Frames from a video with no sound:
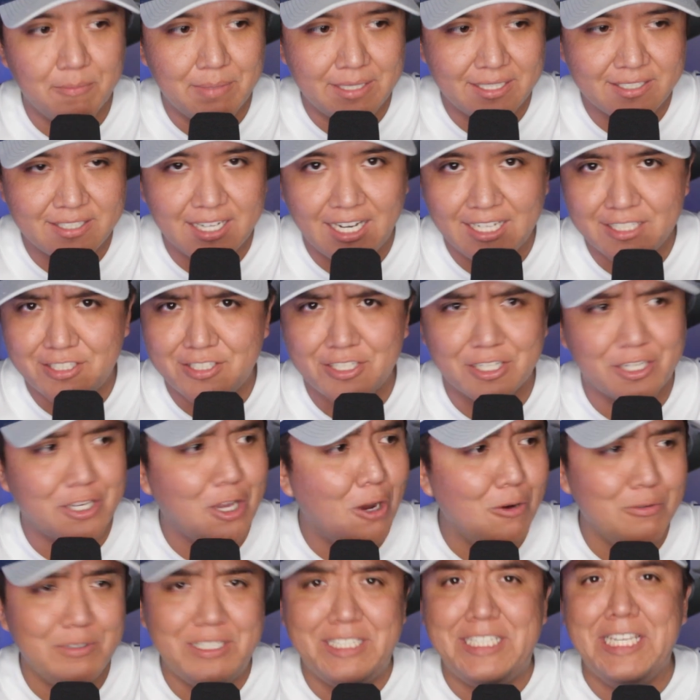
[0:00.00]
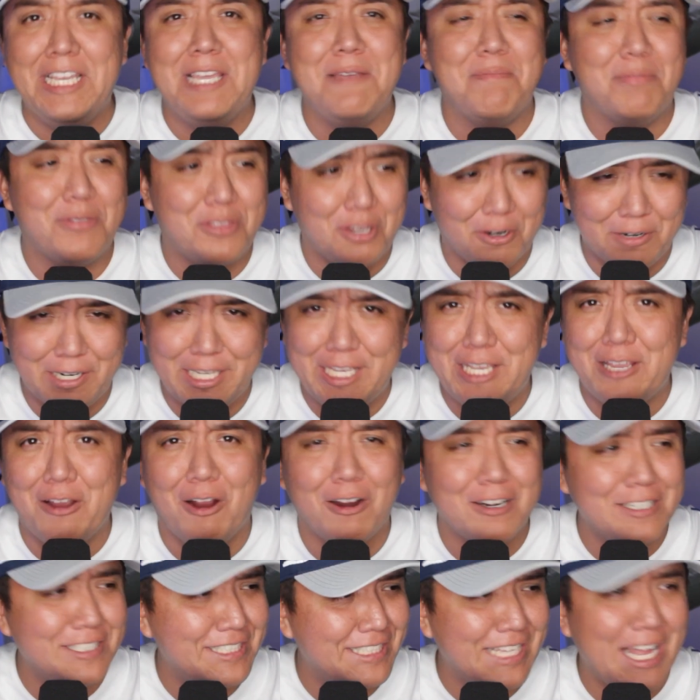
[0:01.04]
but decides to go deep 30
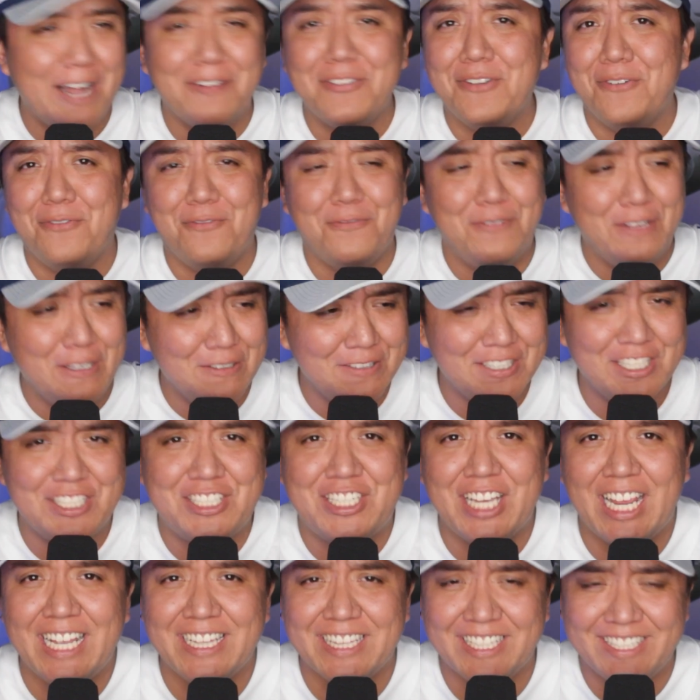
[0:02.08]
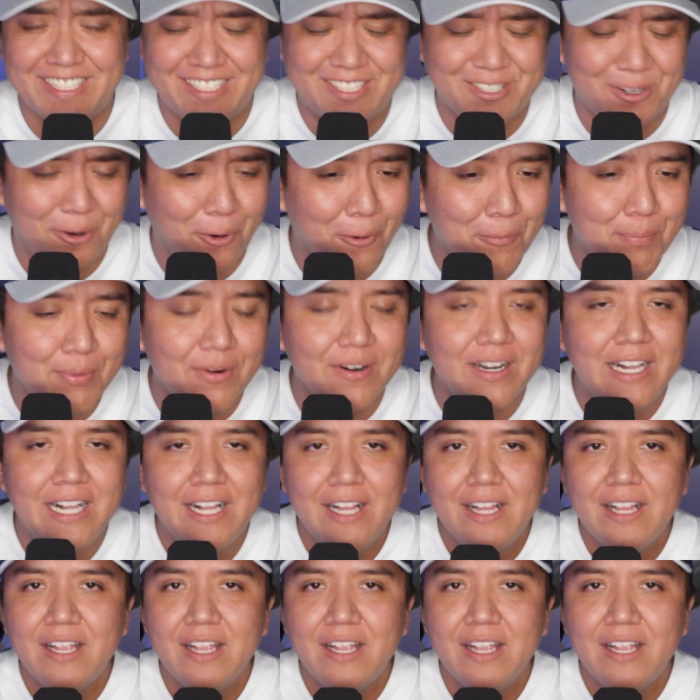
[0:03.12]
yards down the field to Jalen Tolbert.